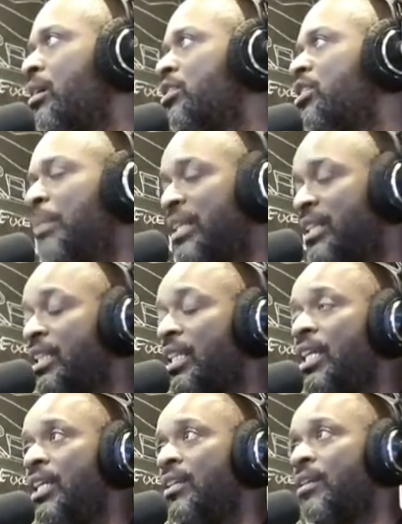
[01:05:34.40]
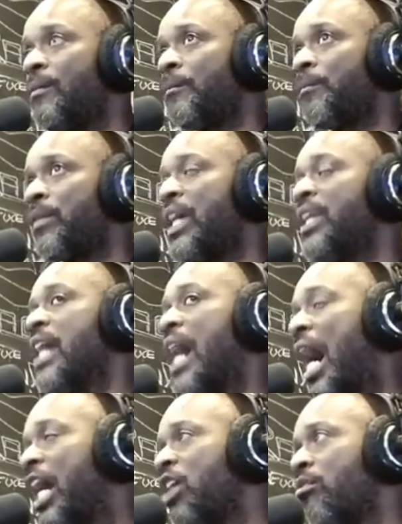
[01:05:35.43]
to be seen in the
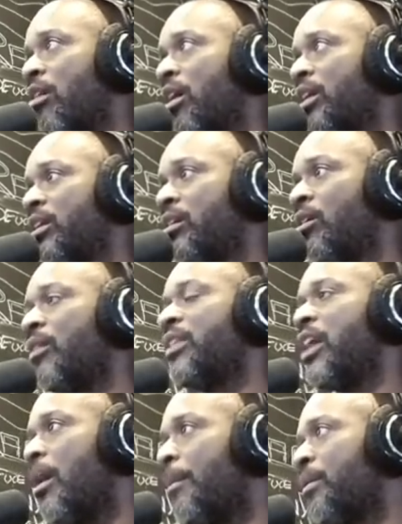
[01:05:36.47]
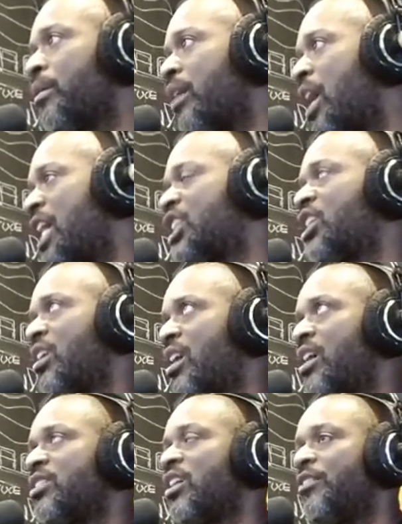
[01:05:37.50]
hierarchy or the upper
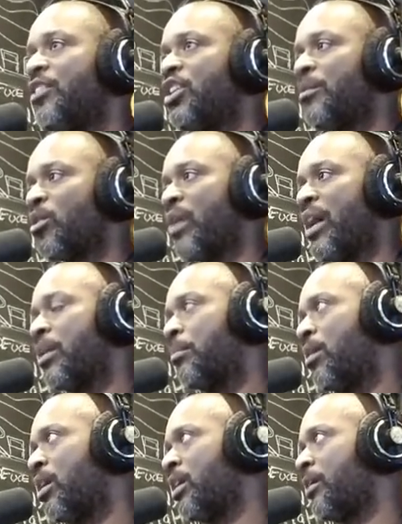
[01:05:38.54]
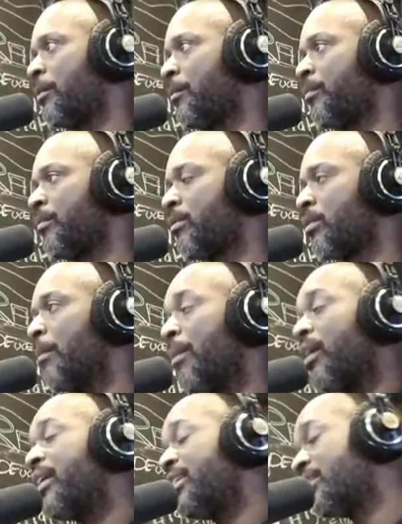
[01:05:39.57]
echelons of the Democratic Party.
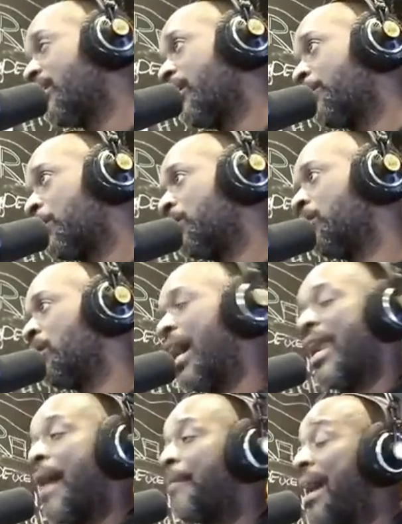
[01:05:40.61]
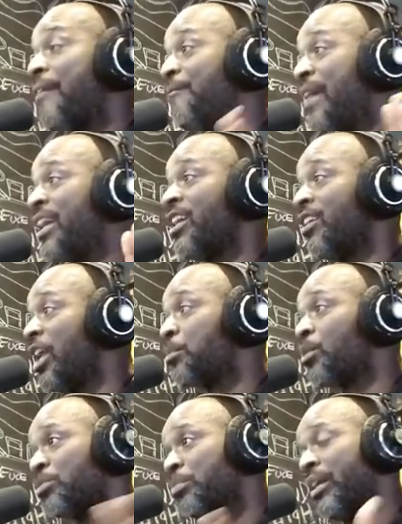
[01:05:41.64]
Bernie's a liberal. And I'm not a fan of
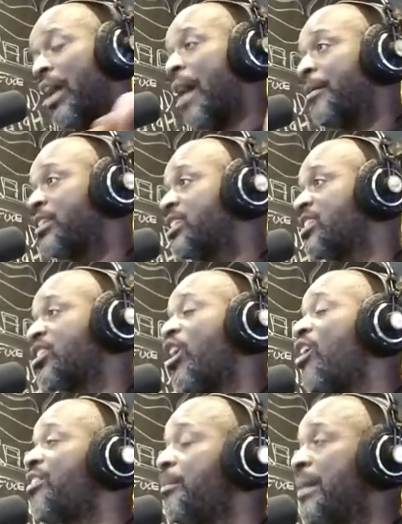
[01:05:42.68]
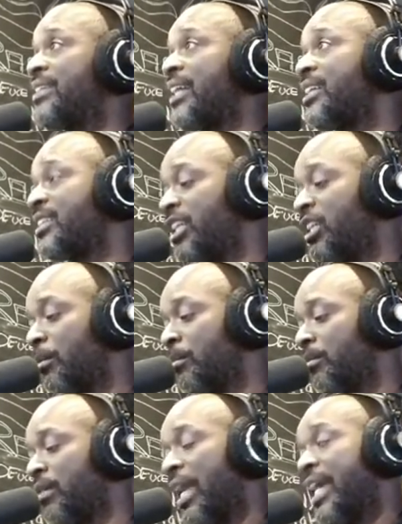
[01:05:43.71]
liberals, but I just call them as I see them.
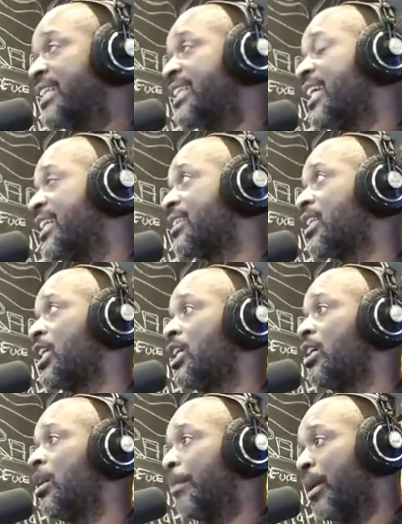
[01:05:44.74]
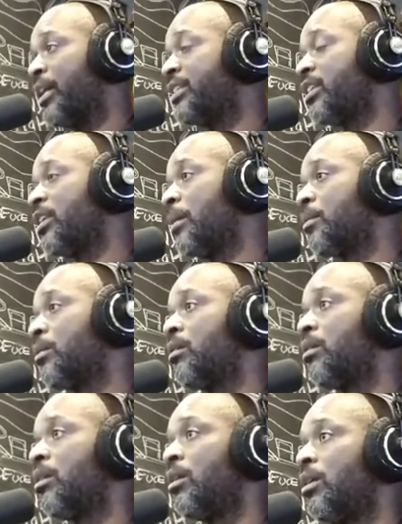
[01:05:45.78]
They exist. Bernie's a liberal.
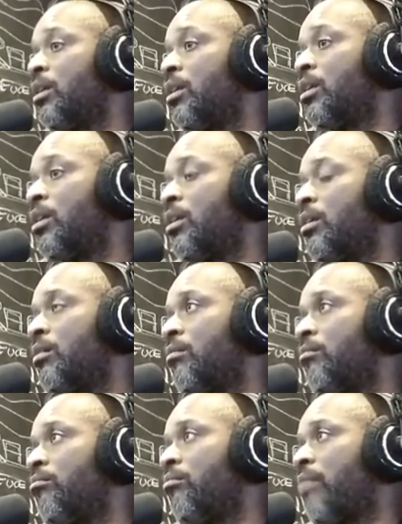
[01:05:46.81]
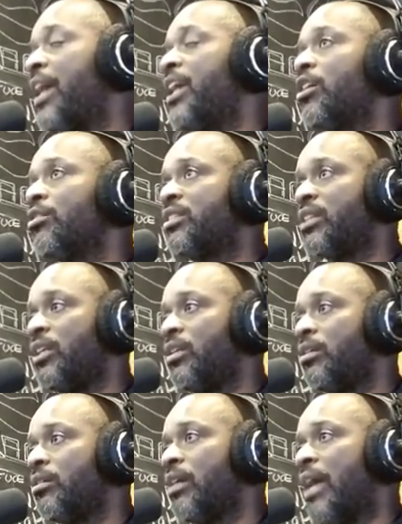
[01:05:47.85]
AOC,
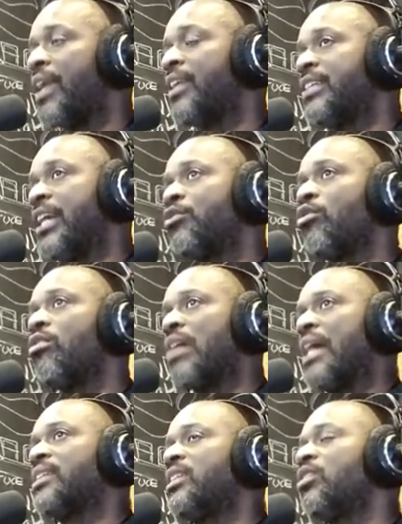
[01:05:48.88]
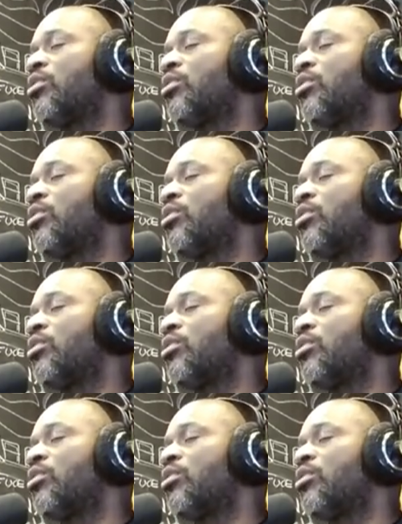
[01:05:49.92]
Alexandria Ocasio